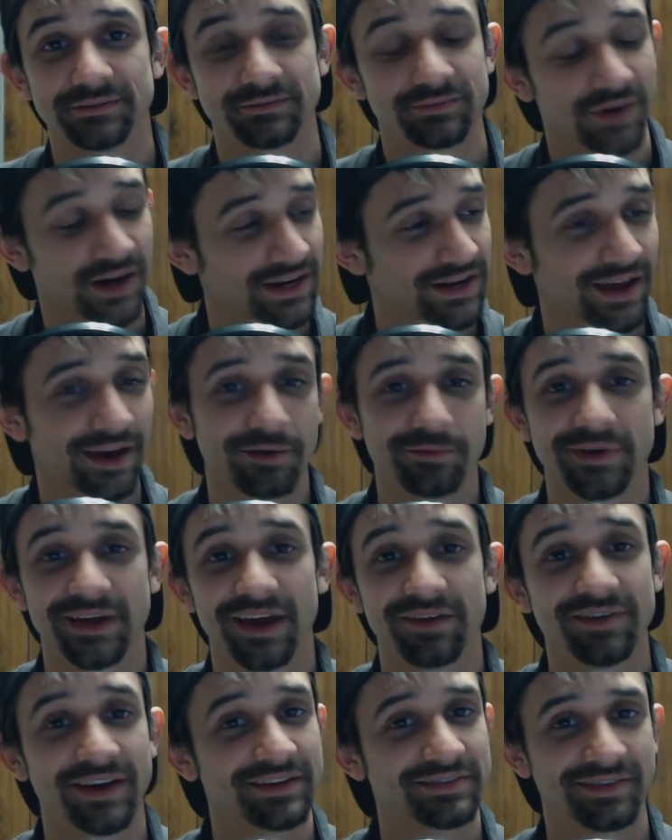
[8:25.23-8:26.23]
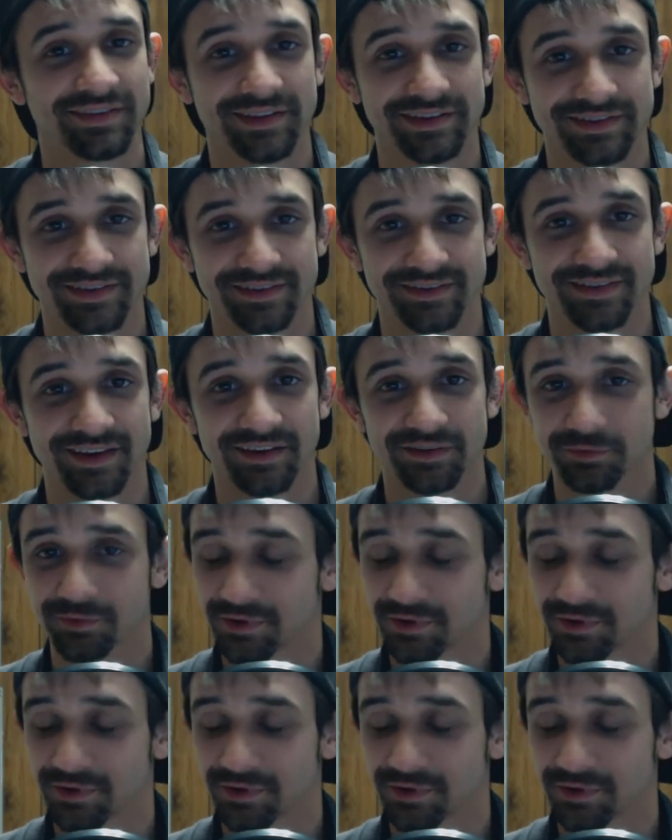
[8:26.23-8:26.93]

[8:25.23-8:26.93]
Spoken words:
Right now we have excellent success.